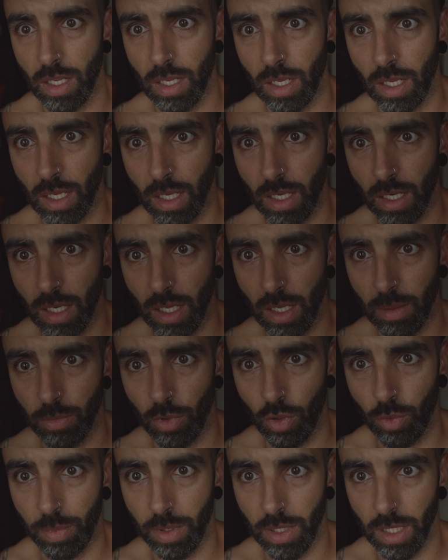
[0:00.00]
and I'm
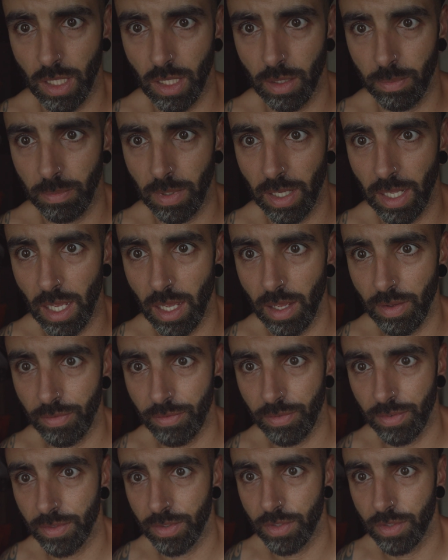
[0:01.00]
opening up my F,